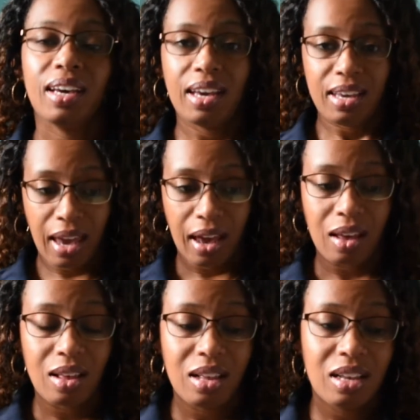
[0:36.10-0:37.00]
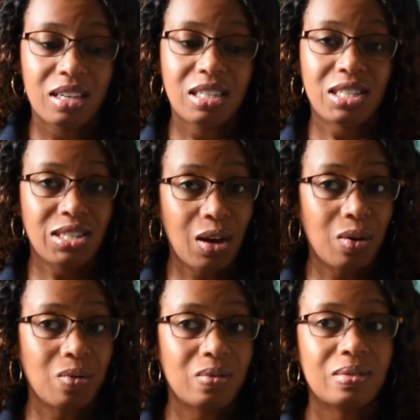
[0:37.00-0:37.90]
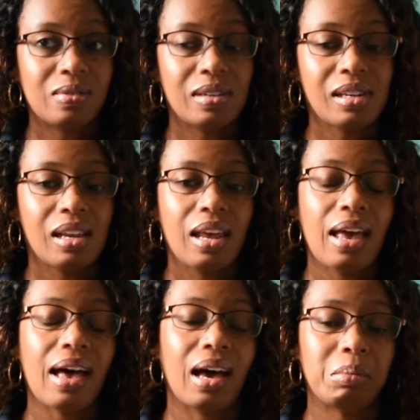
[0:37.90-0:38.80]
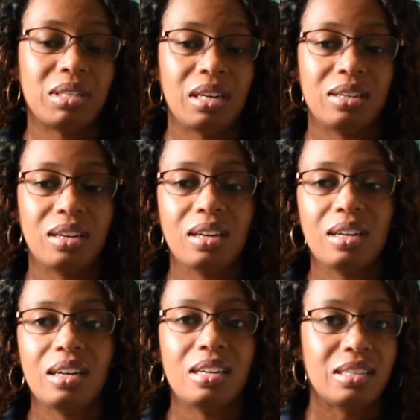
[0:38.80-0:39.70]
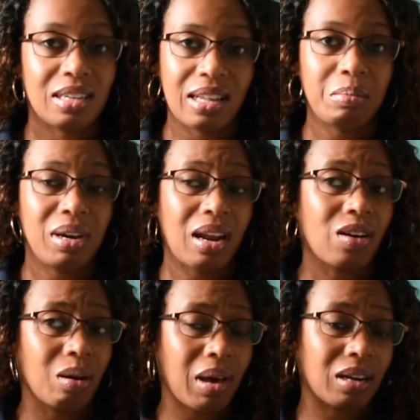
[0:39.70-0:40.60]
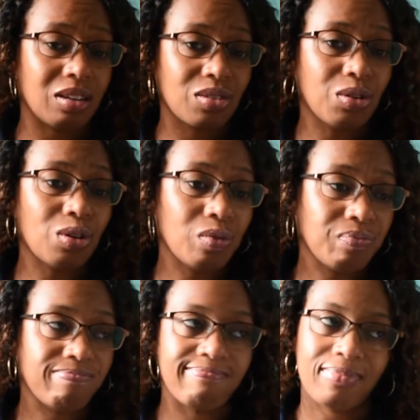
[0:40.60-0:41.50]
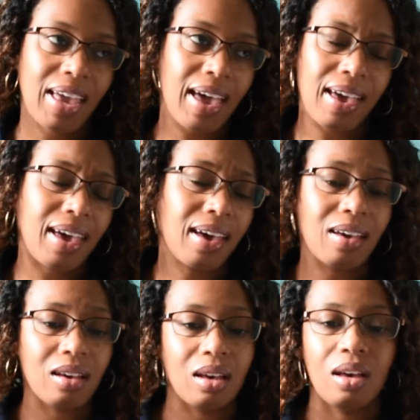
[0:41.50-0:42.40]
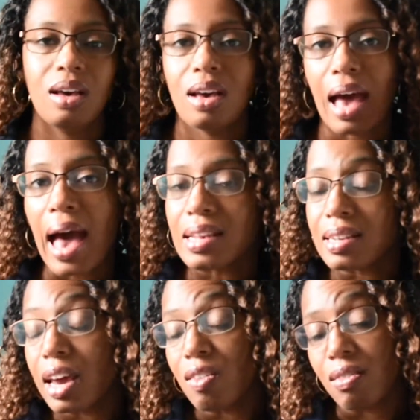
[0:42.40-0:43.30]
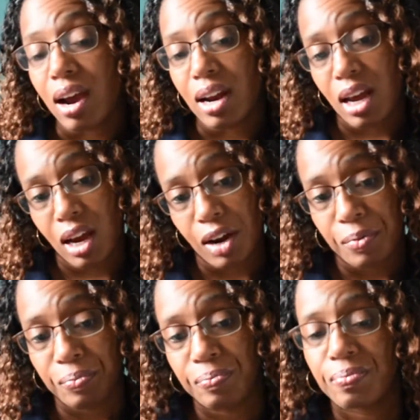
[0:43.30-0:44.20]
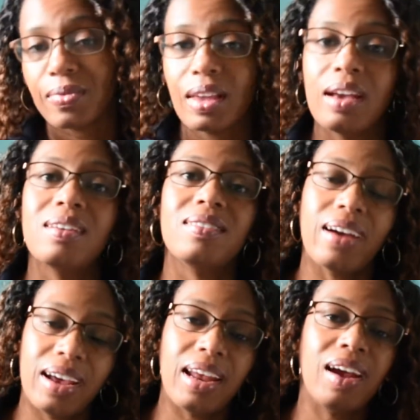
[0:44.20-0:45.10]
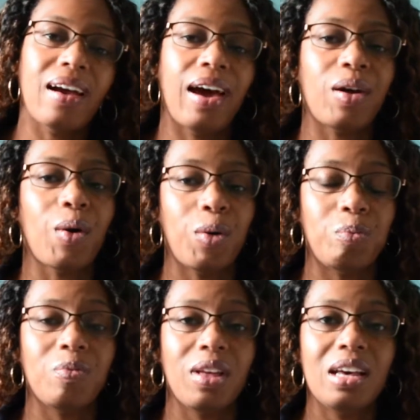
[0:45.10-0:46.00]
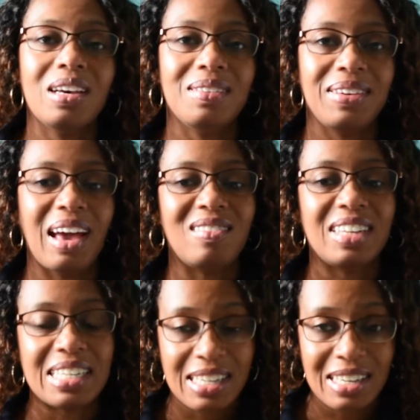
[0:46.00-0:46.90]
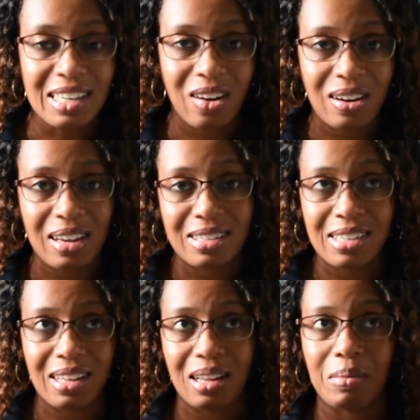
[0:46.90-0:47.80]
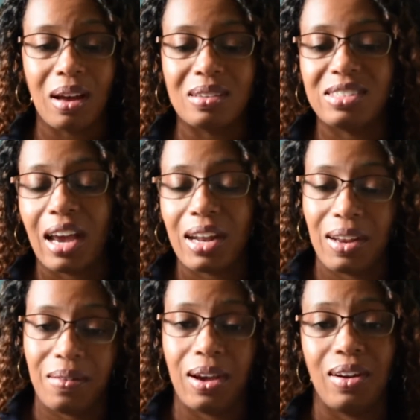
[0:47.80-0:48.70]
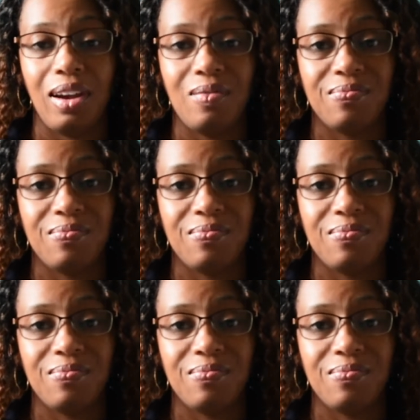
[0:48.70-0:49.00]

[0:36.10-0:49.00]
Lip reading: Yeah, so I'm a teacher. Does that mean I go back to school? I stay right here at home. We have distance learning till about January.